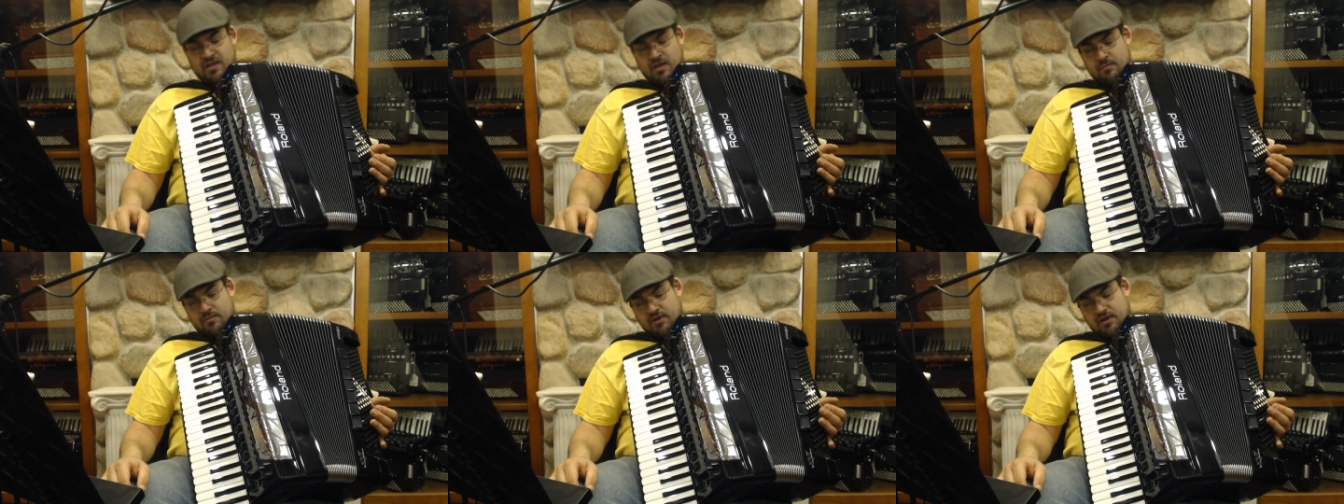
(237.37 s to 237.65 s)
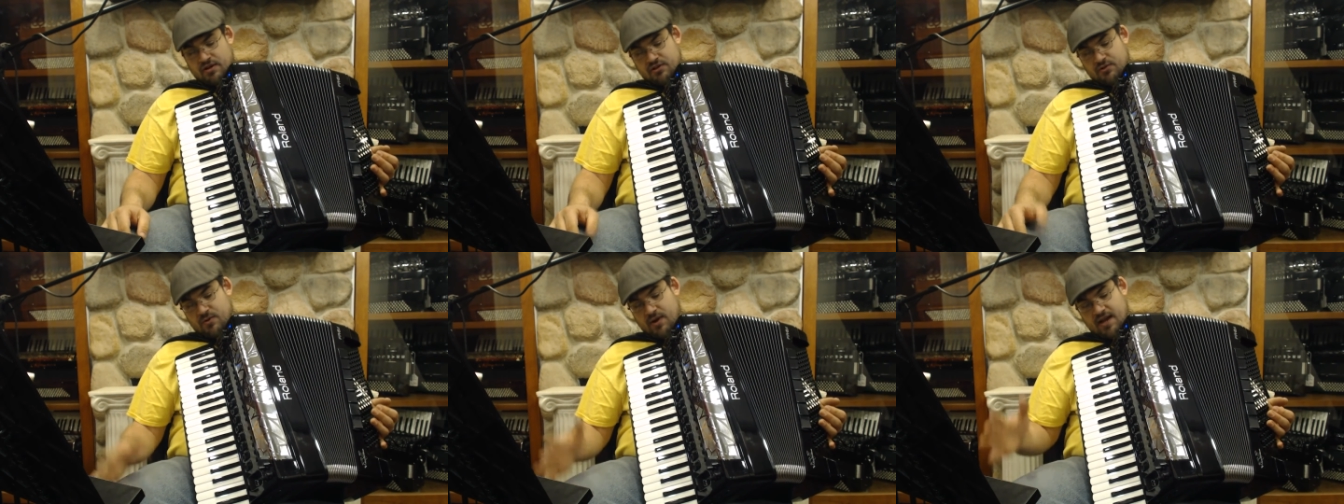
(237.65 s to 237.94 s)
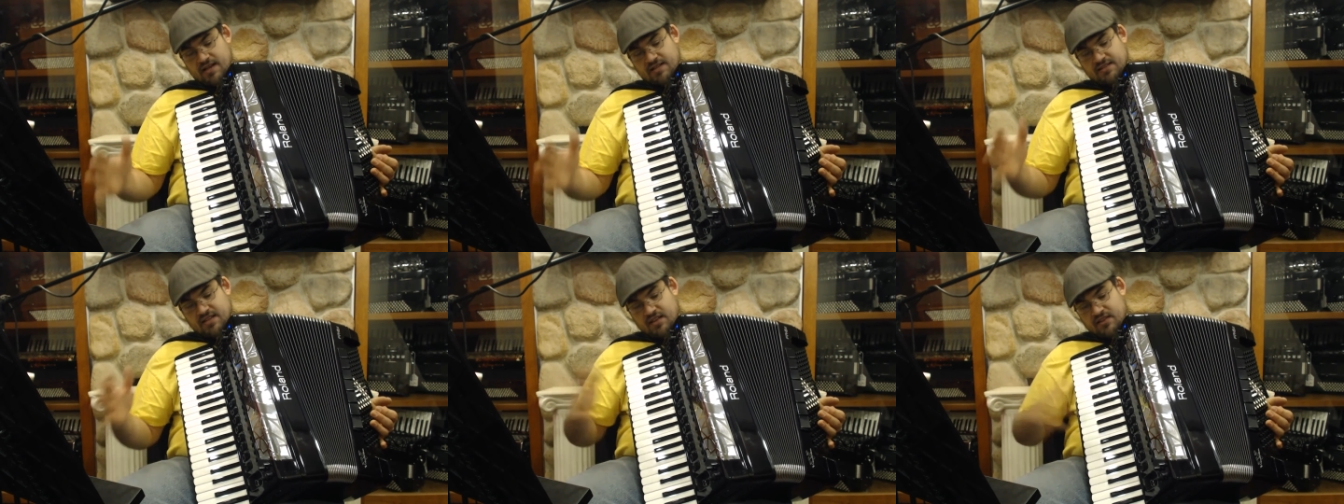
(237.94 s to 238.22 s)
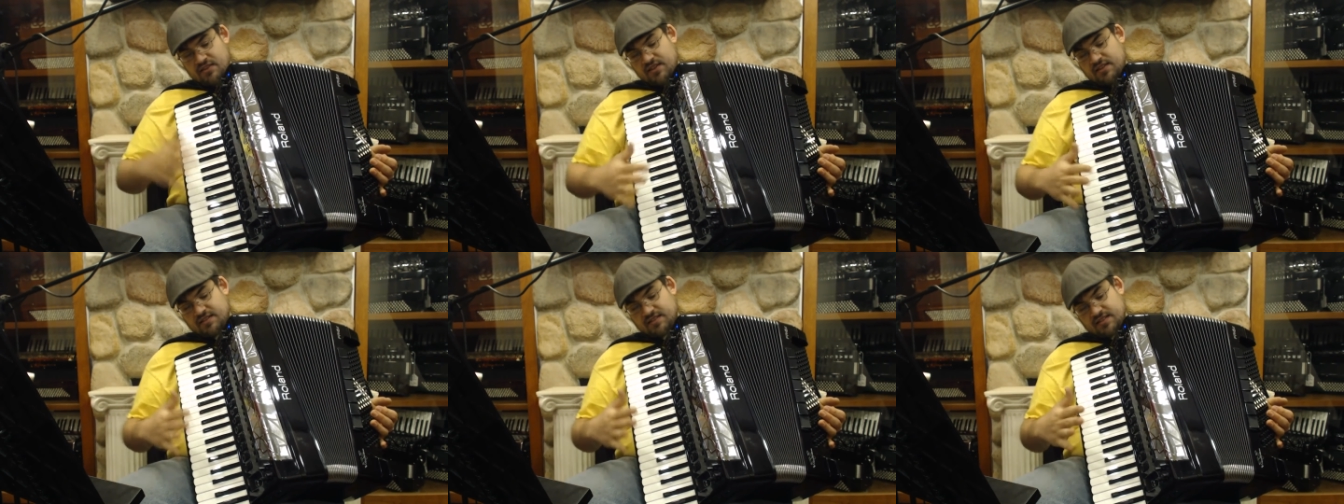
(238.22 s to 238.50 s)
But otherwise,
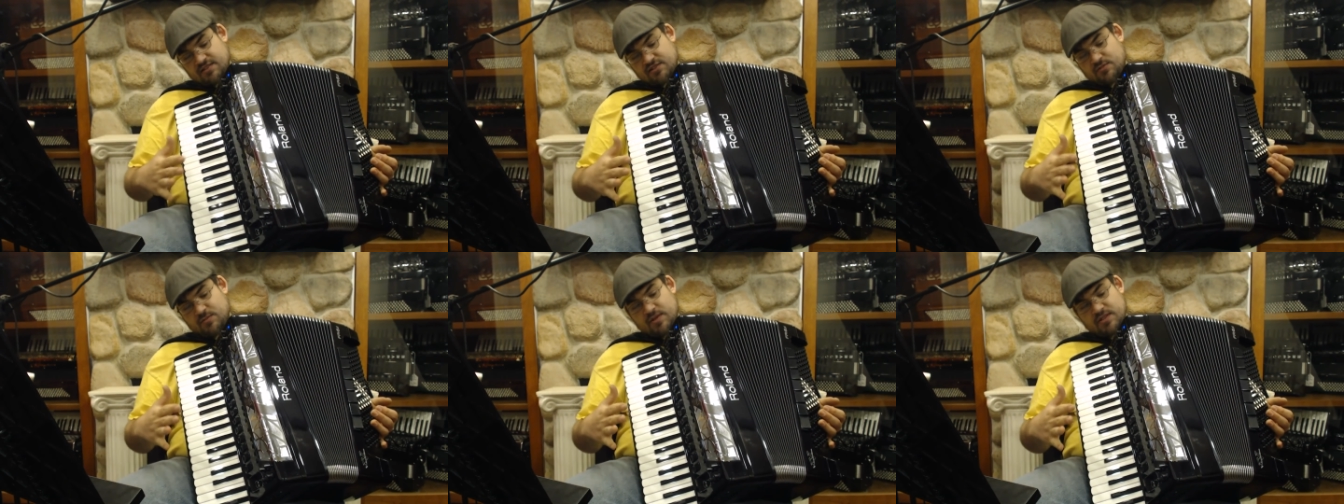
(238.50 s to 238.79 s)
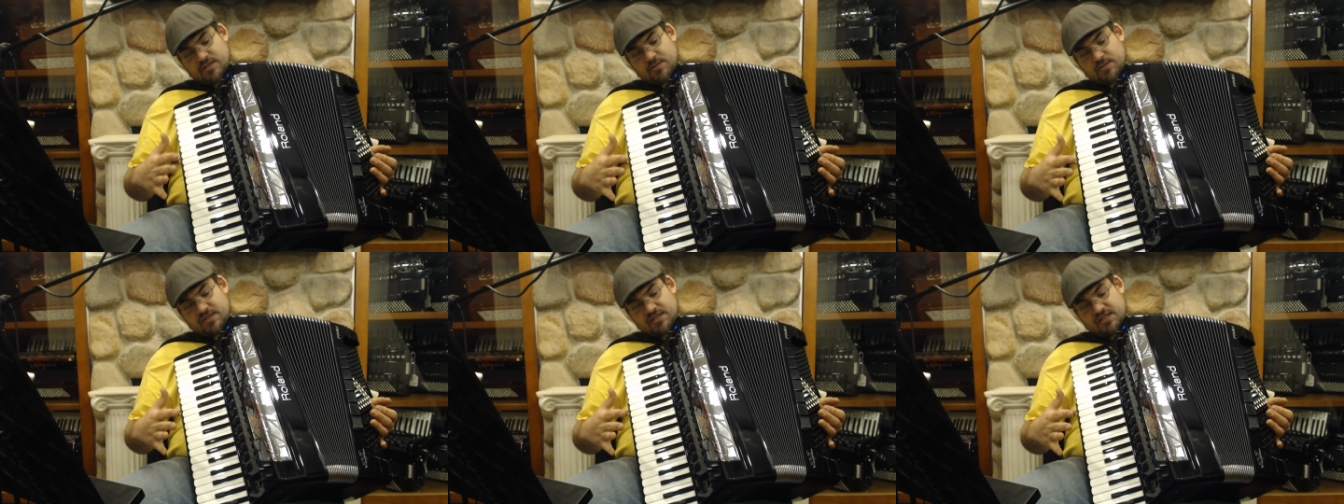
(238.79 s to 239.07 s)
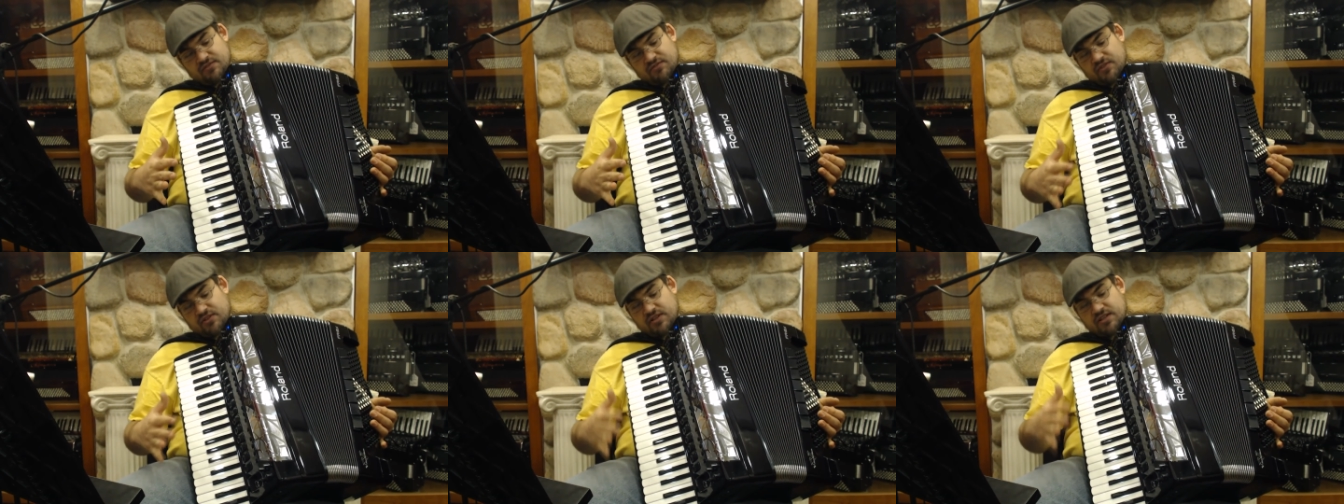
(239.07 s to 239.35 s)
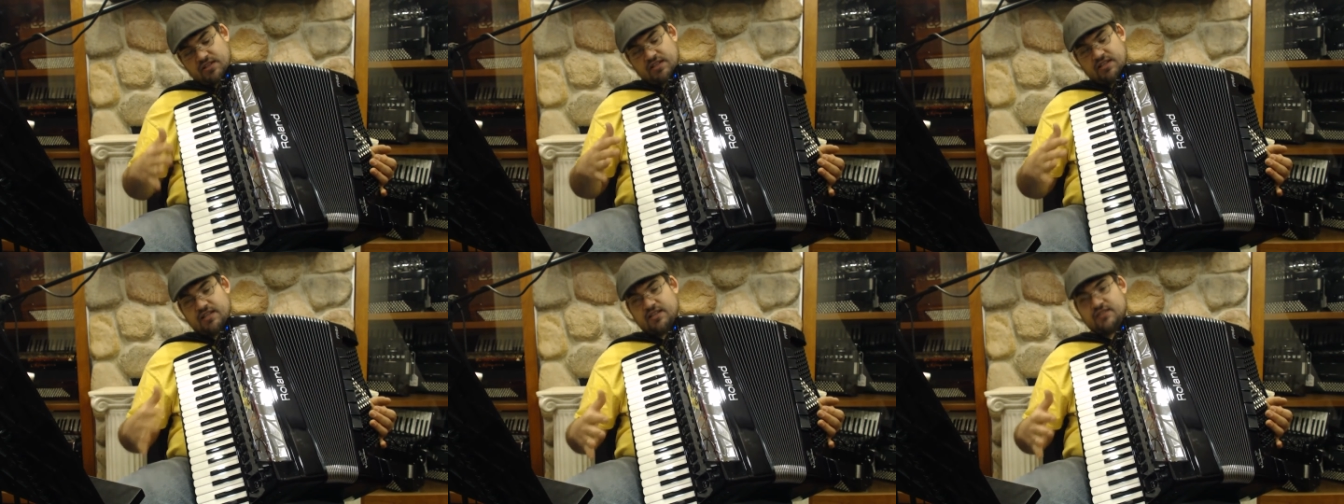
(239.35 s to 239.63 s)
this instrument
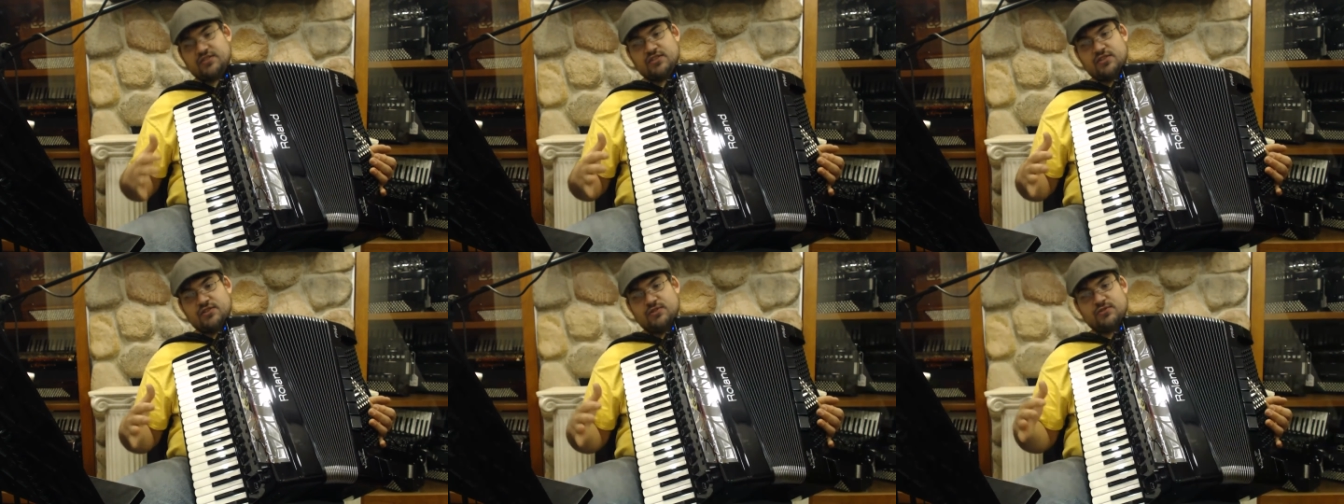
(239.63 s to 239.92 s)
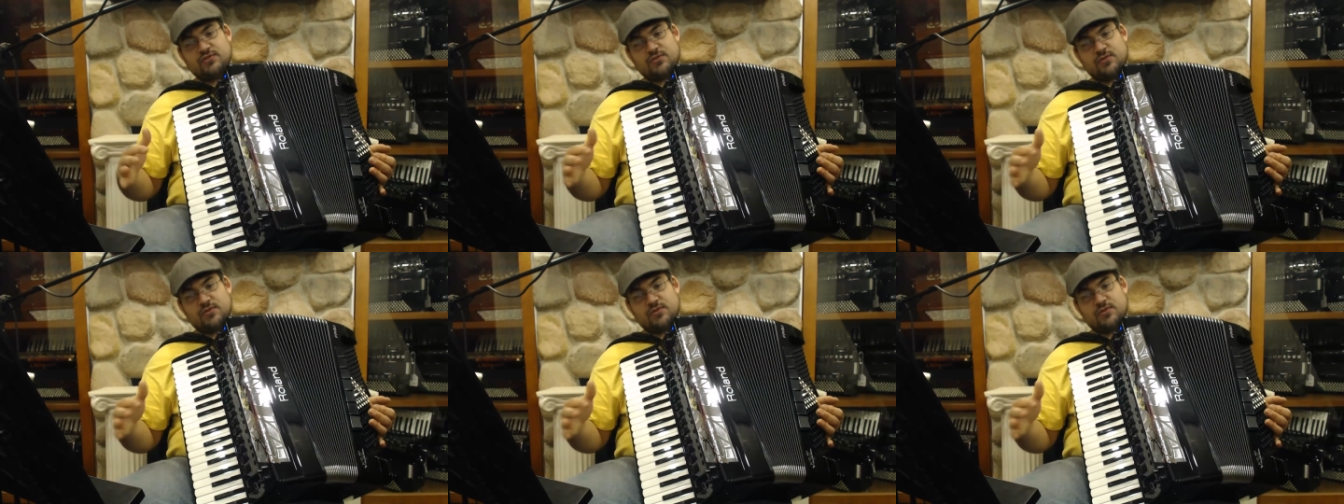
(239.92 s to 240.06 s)
specifically is a used